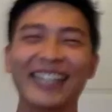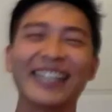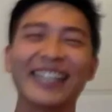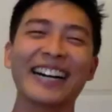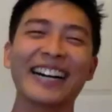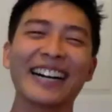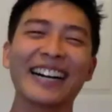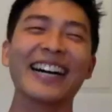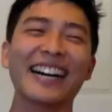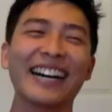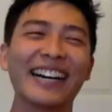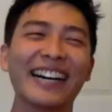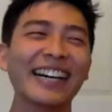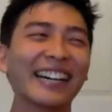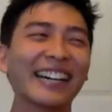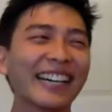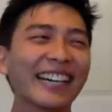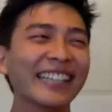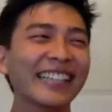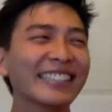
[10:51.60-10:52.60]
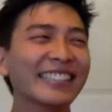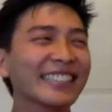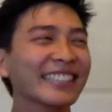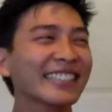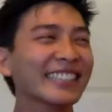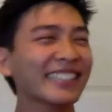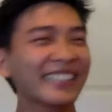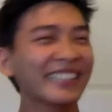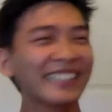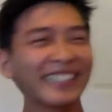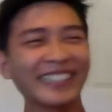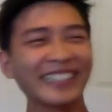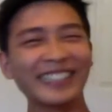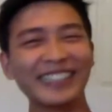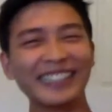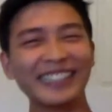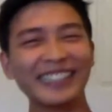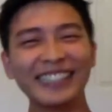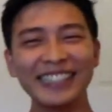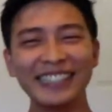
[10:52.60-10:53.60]

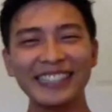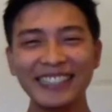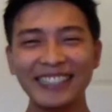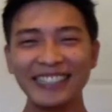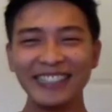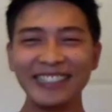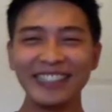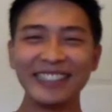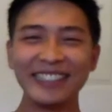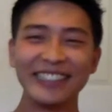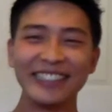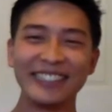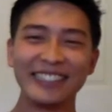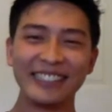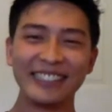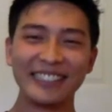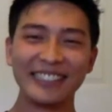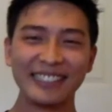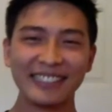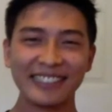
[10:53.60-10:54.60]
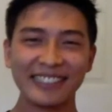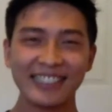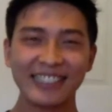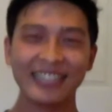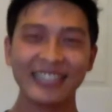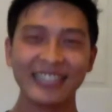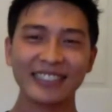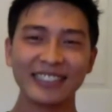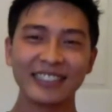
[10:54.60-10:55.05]
(not speaking)